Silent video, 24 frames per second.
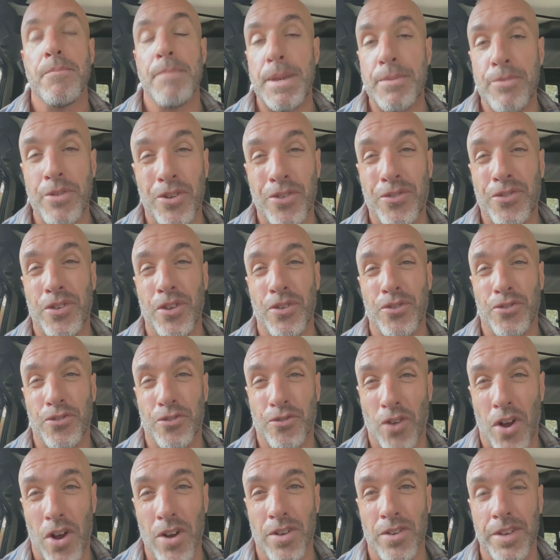Maybe you're still
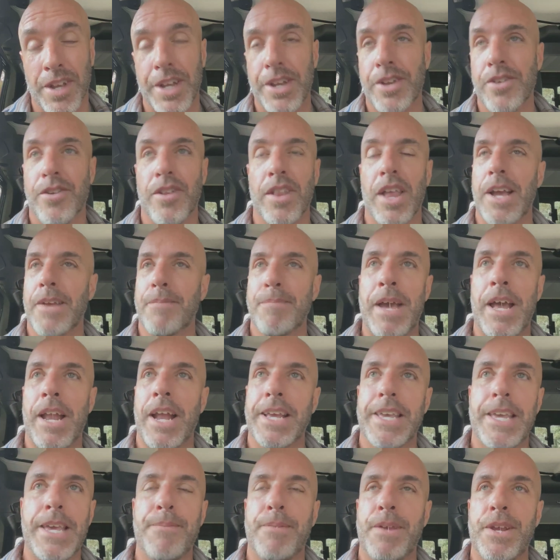struggling. You're like, man, I
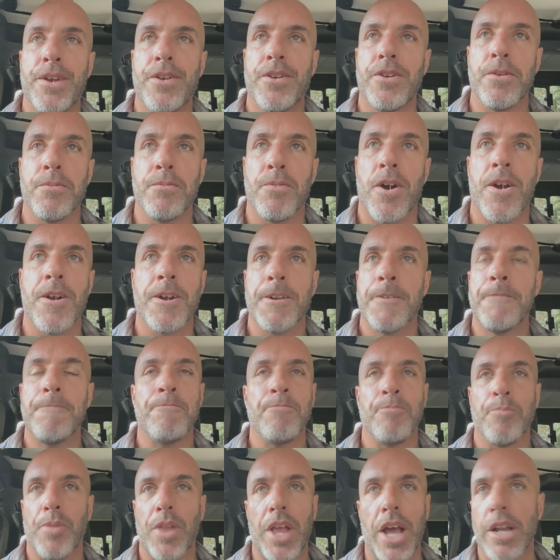keep hearing you, Mark,
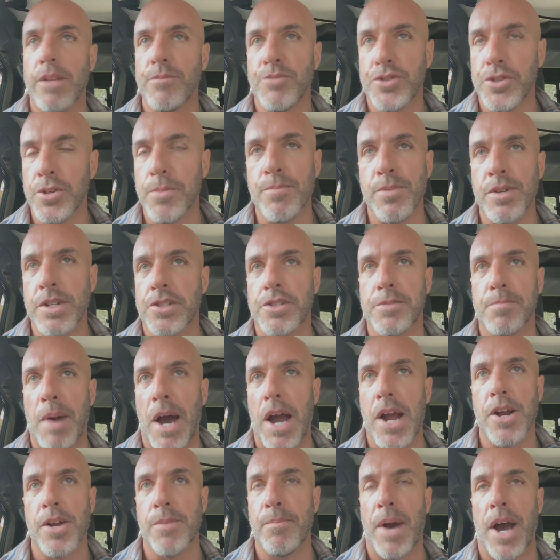and I'm super
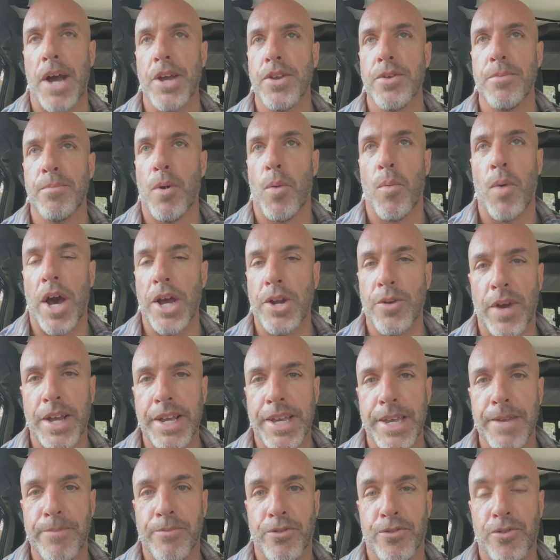inspired by you, but why do I
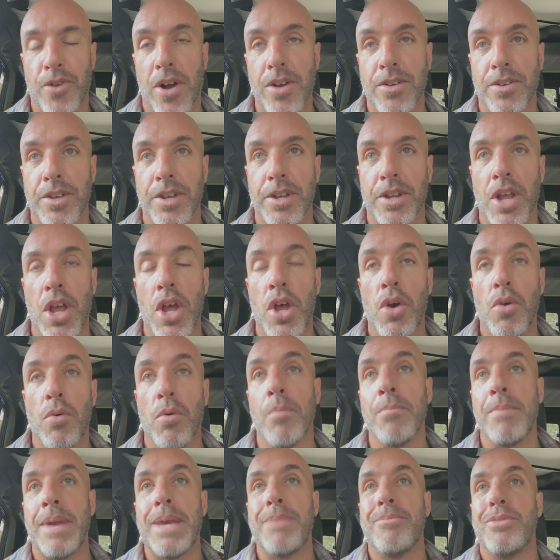keep struggling?
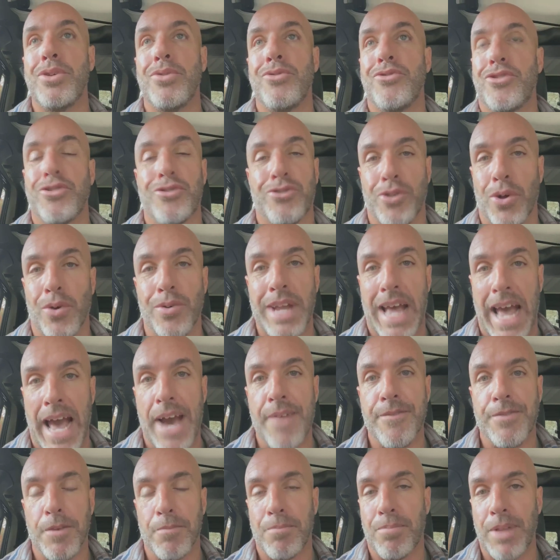Well, maybe you just don't
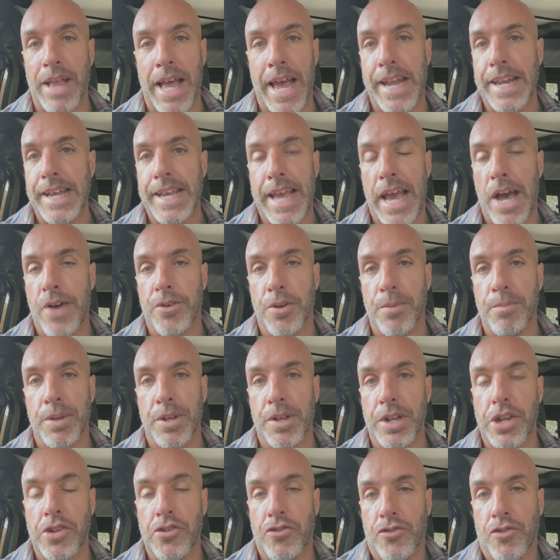have the plan,
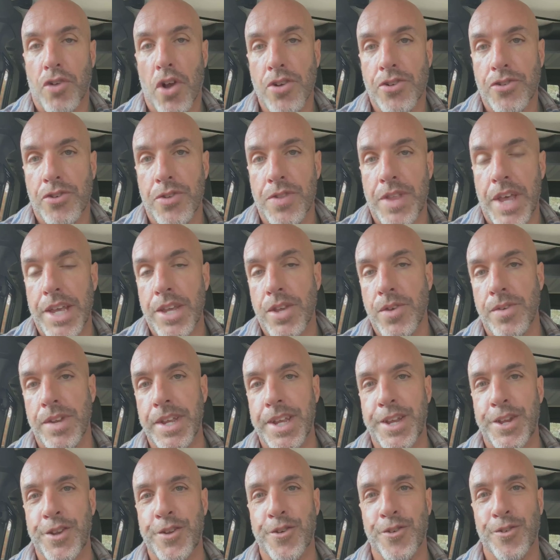accountability, and structure that you
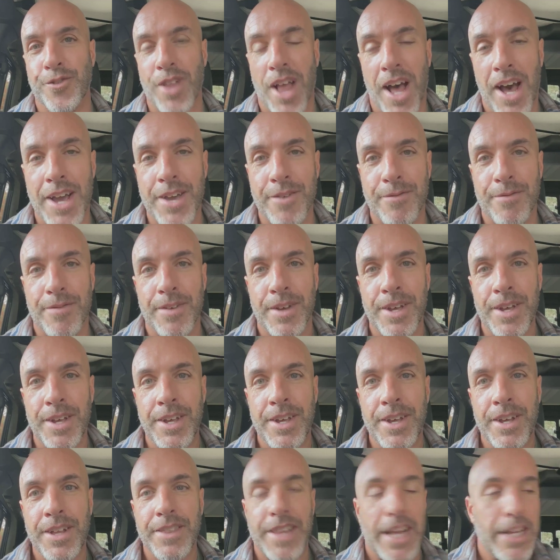need in your life.
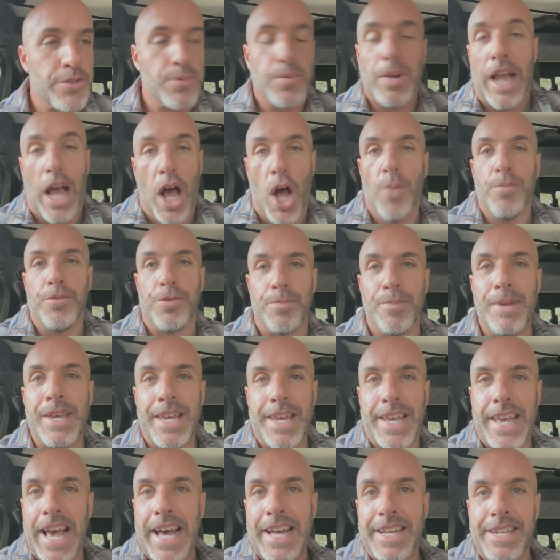That's what helps me
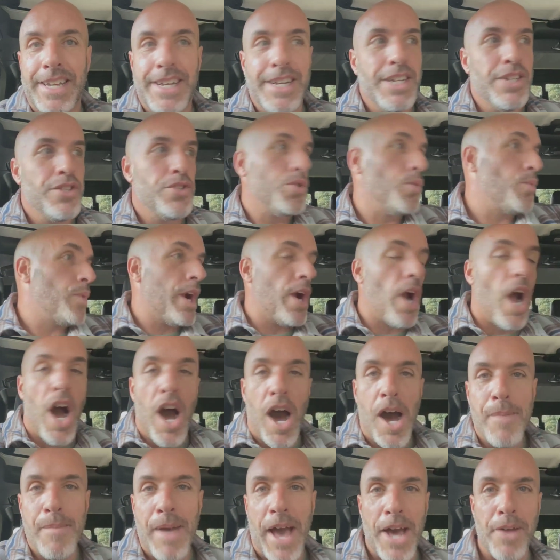get to where
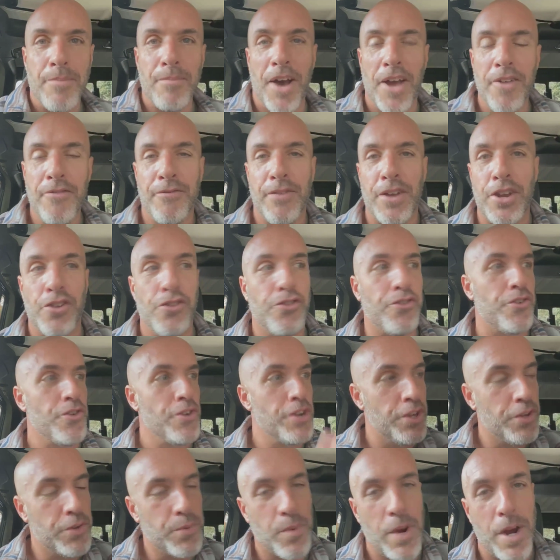I'm at in my fitness
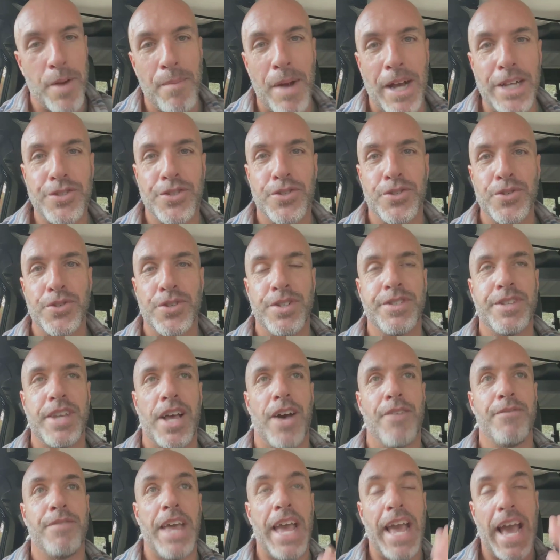journey. It's where my students
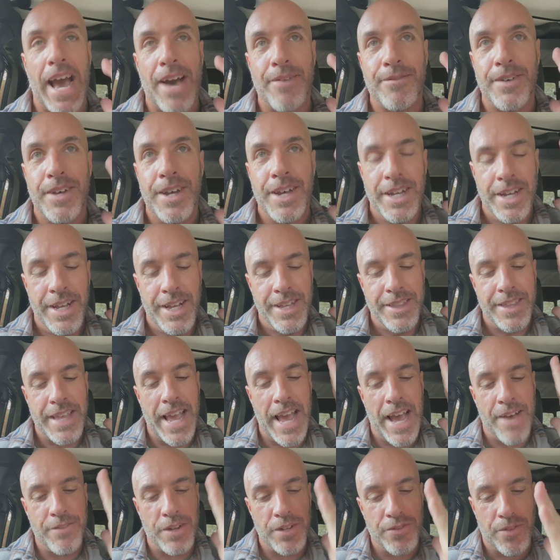have they have they
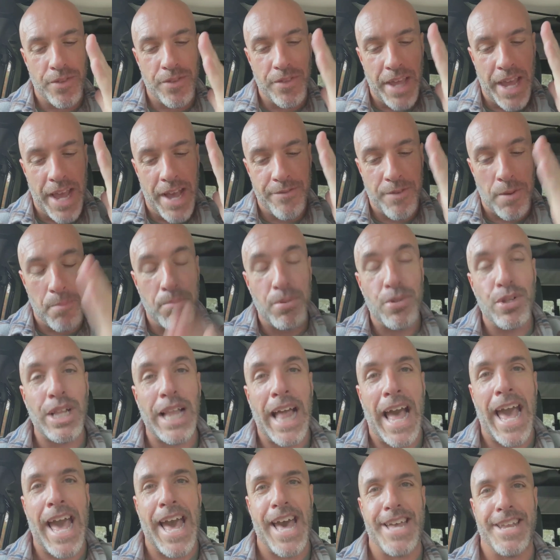have a they have a
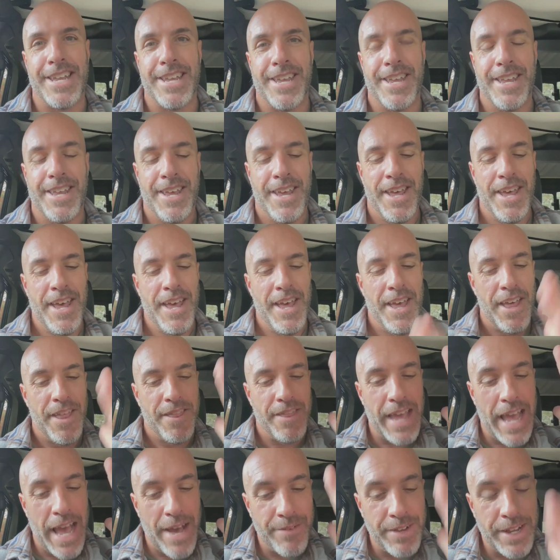plan.
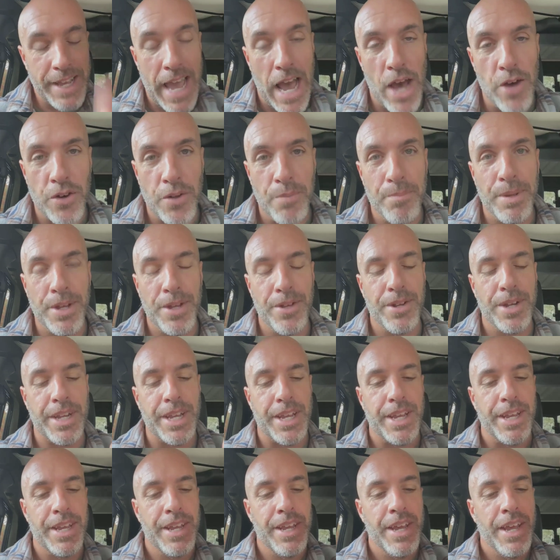They have
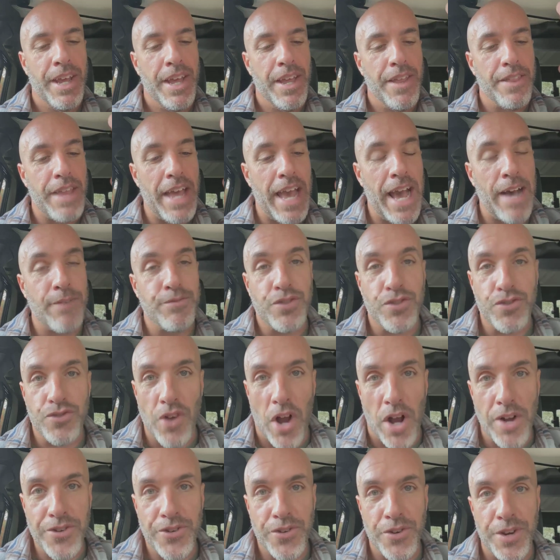accountability. They have
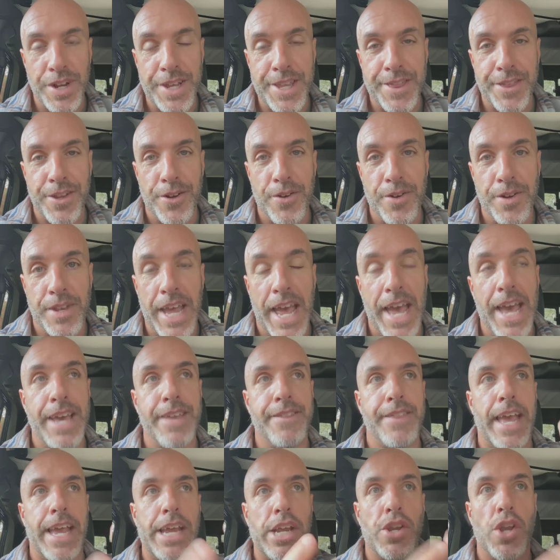structure in their day.
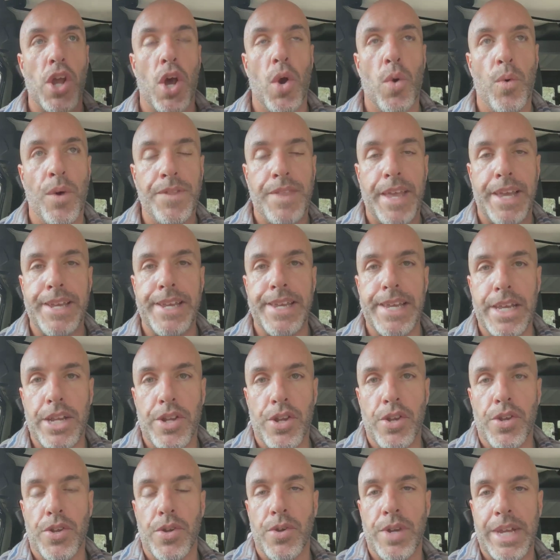They know what they need
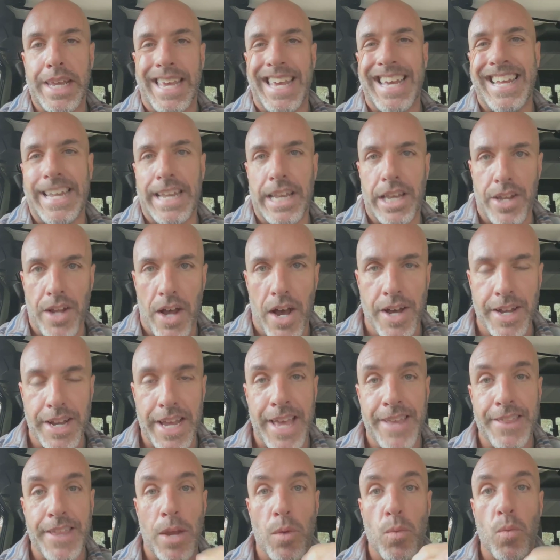to do to get it done.
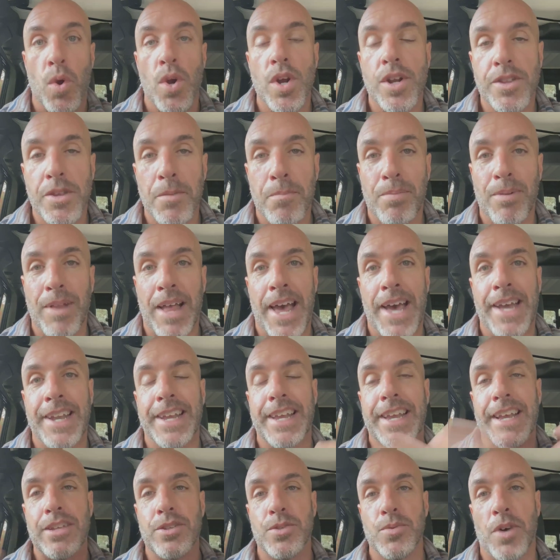And they work the plan.
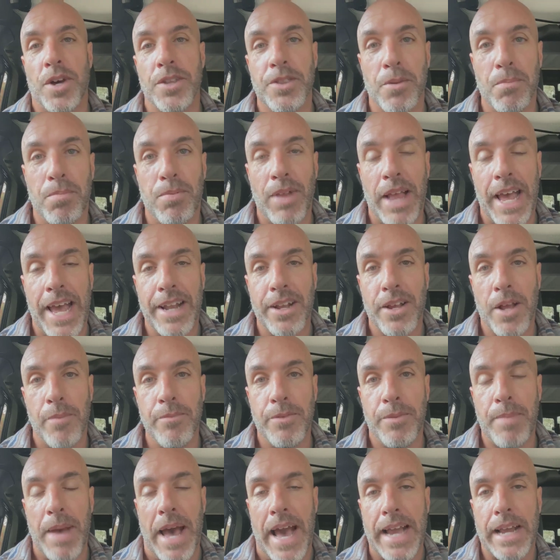And guess what? The plan
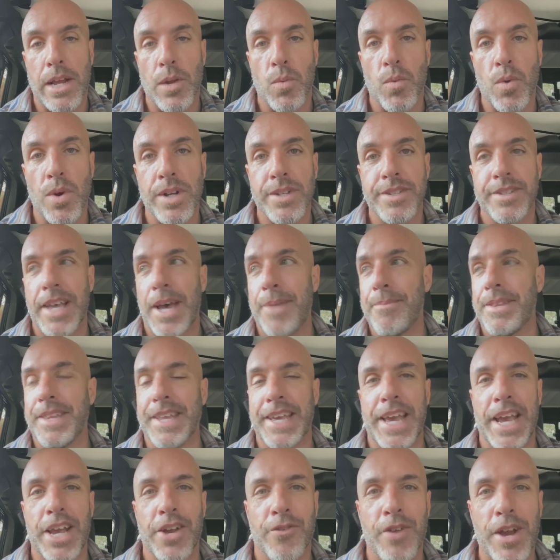comes back and works them and they
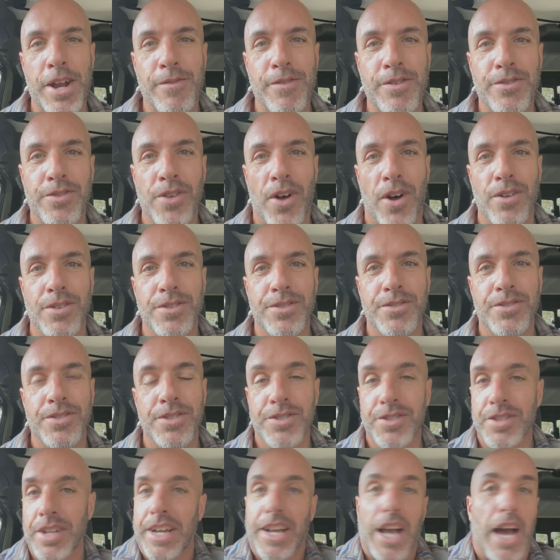get great results.
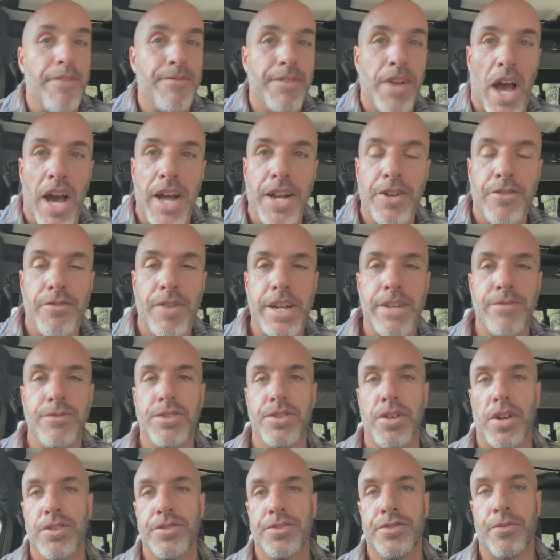Just like I've gotten great
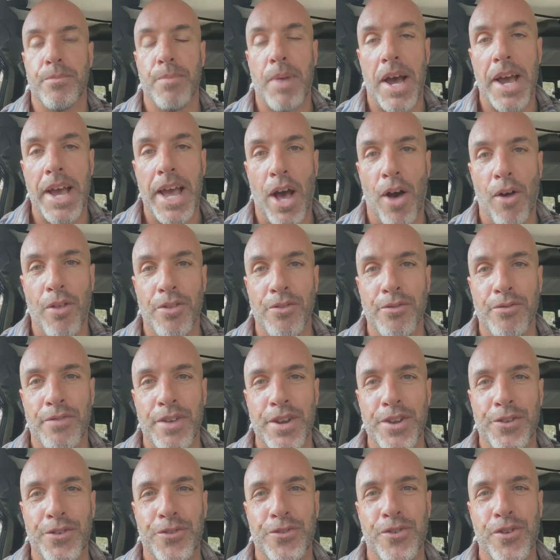results from my health and
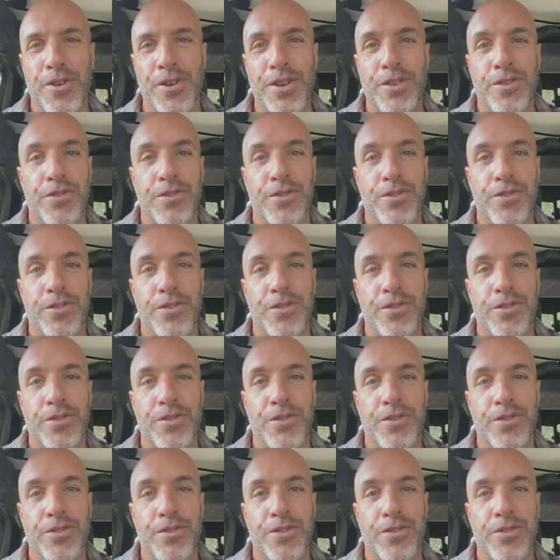fitness journey.